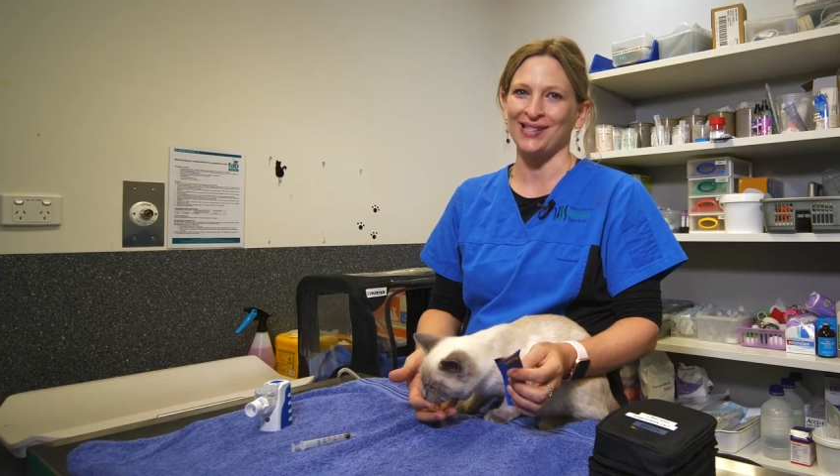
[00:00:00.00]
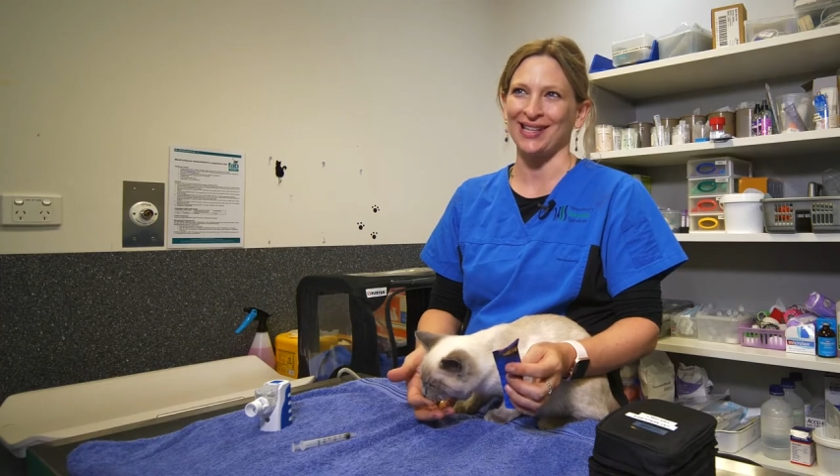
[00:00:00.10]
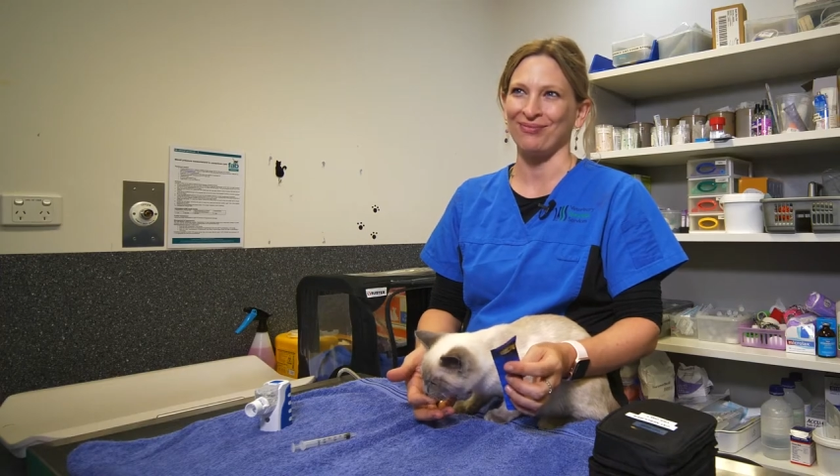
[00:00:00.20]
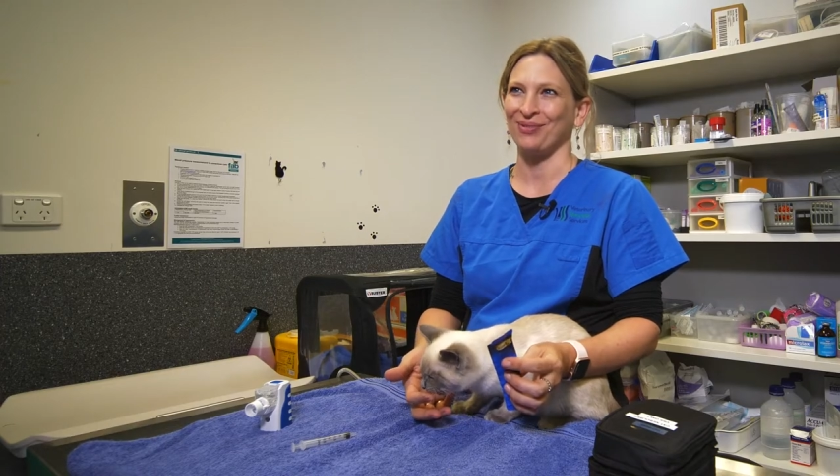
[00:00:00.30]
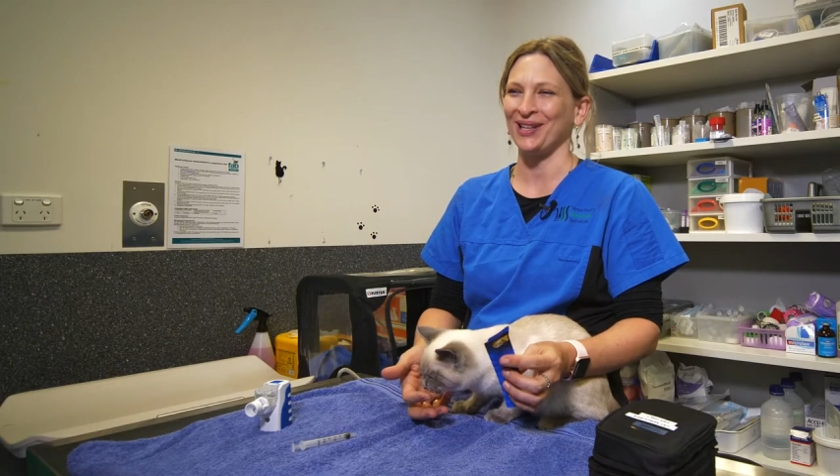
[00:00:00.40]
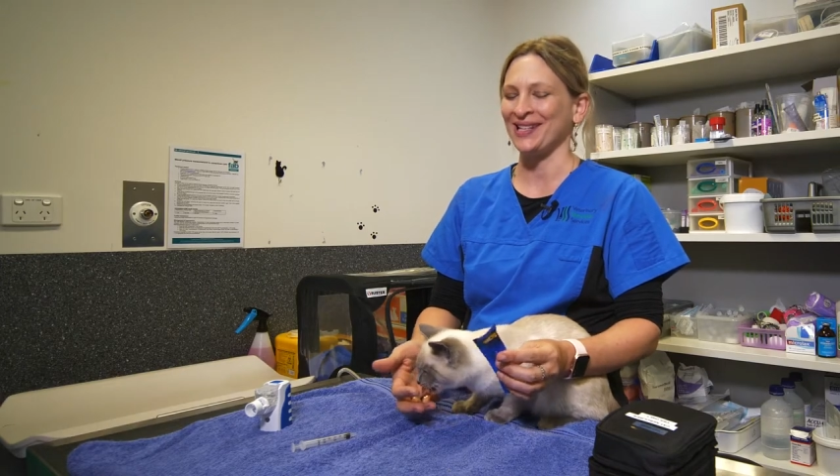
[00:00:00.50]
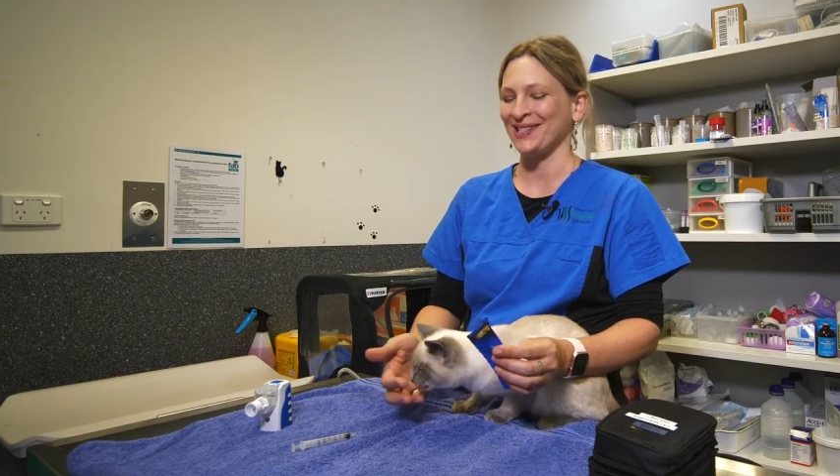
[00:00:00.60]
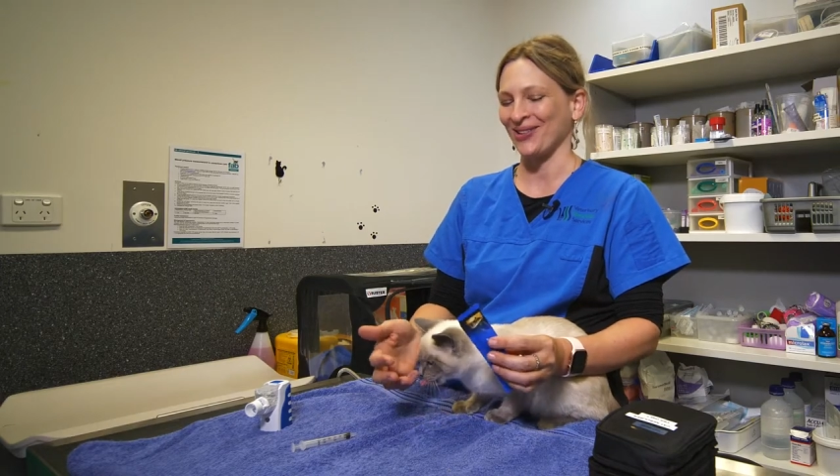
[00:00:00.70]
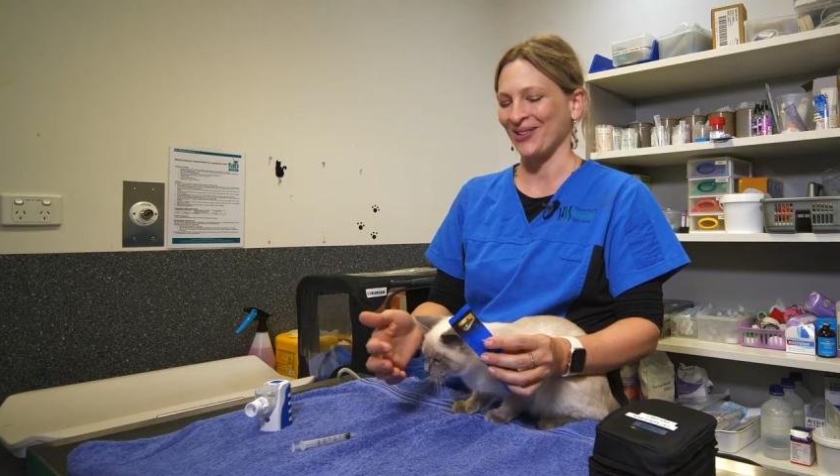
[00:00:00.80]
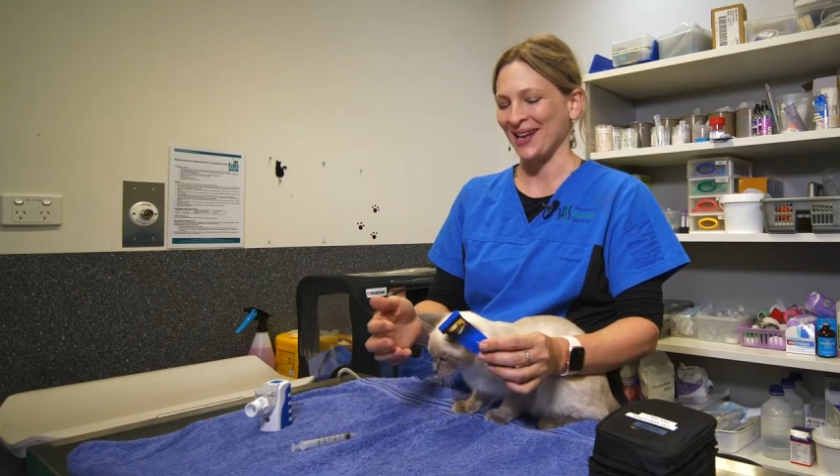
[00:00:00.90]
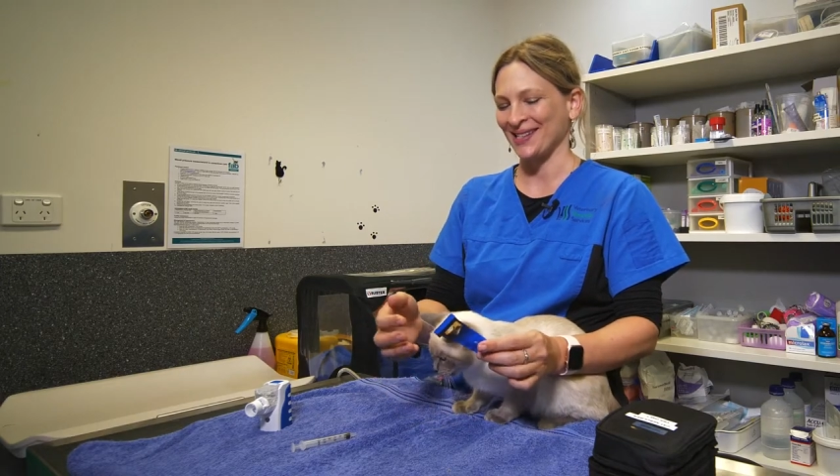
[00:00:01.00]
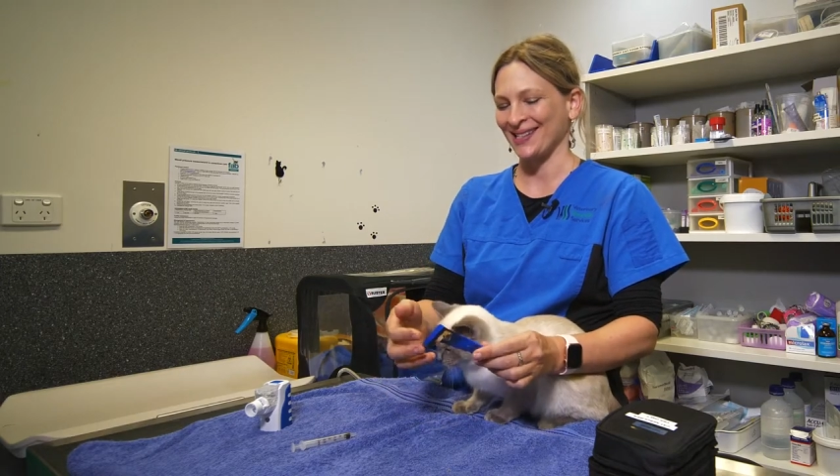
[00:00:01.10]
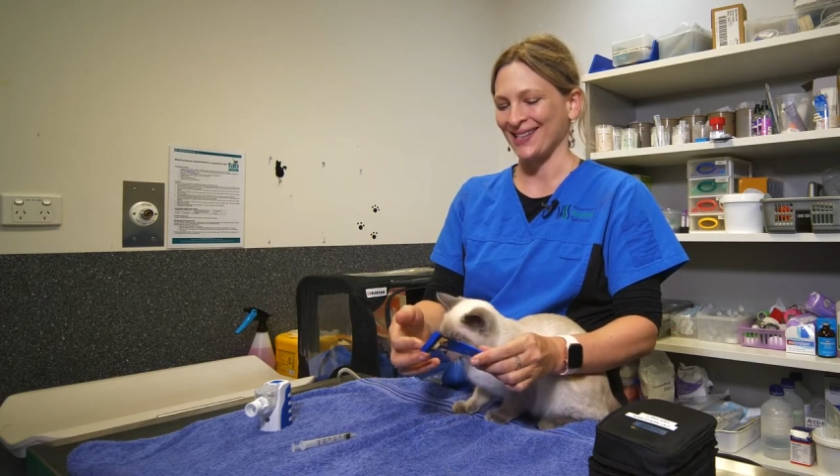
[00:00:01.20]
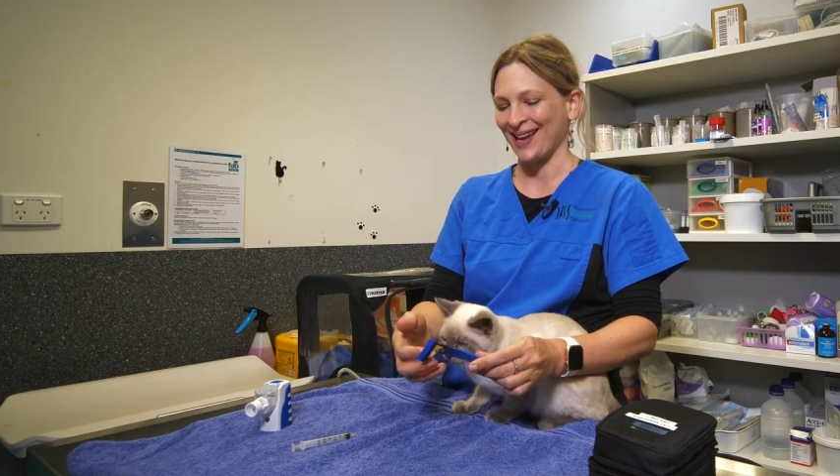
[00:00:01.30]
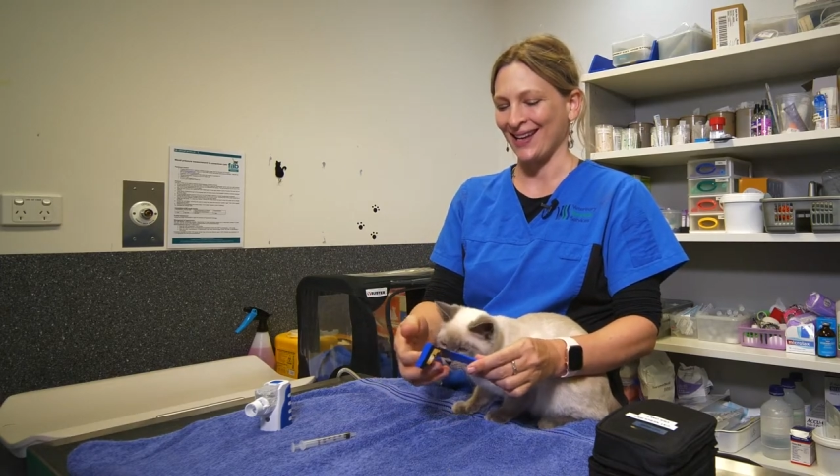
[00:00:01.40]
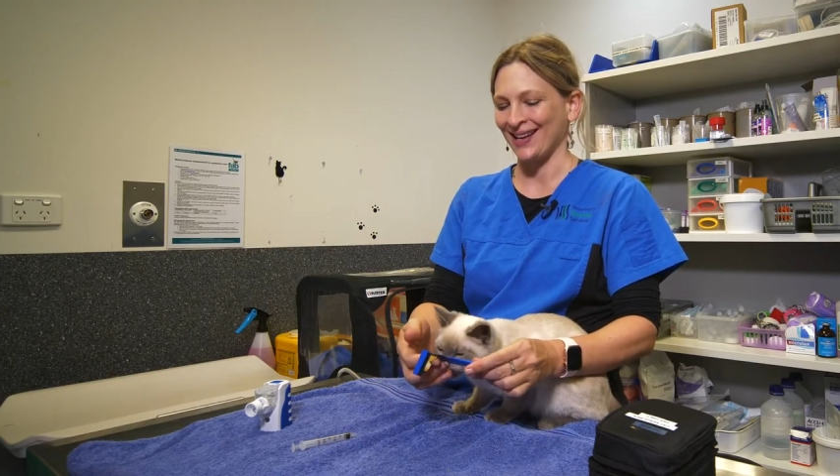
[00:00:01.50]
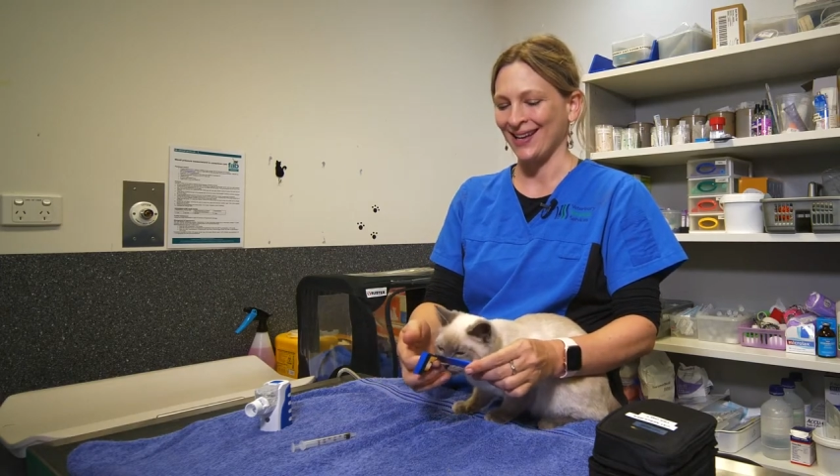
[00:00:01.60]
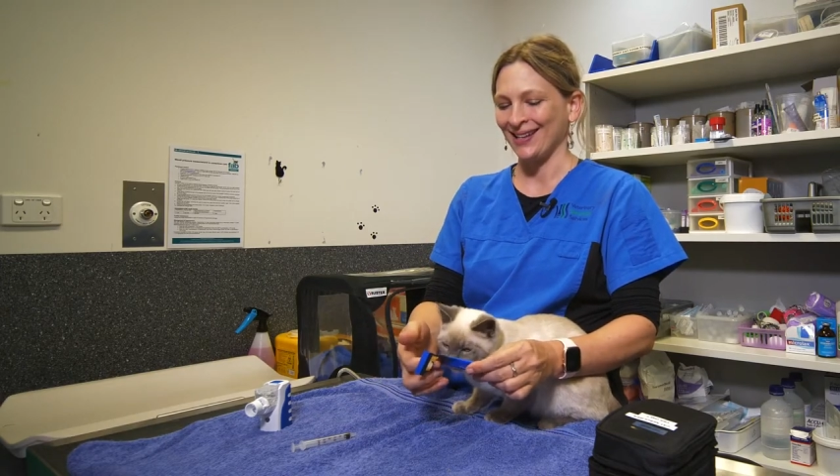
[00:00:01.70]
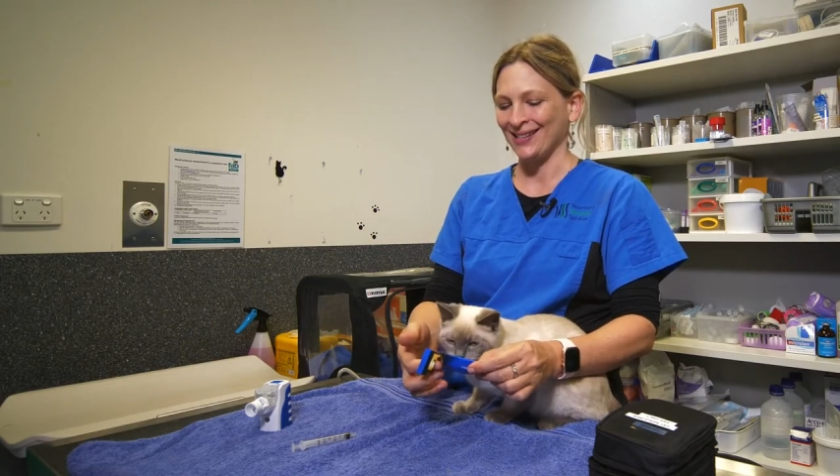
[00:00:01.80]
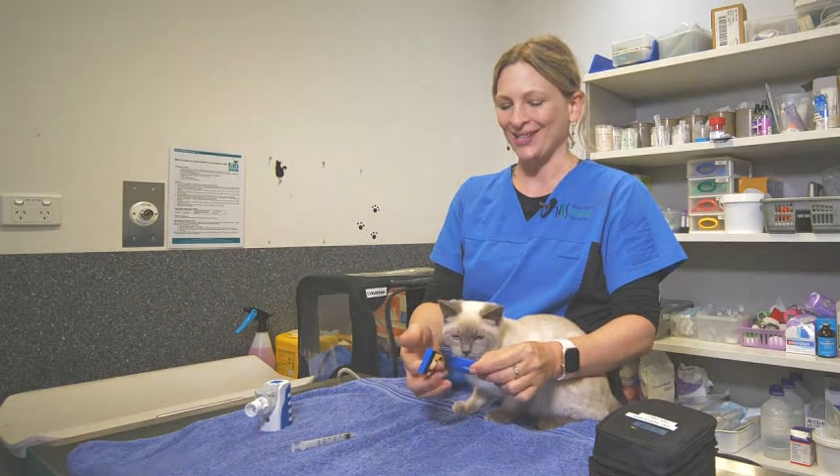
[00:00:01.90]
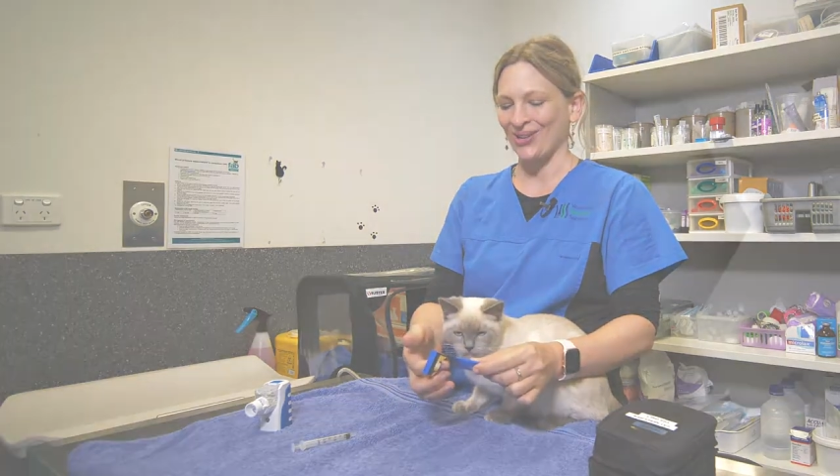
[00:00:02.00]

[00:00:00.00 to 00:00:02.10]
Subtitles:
then please don't hesitate to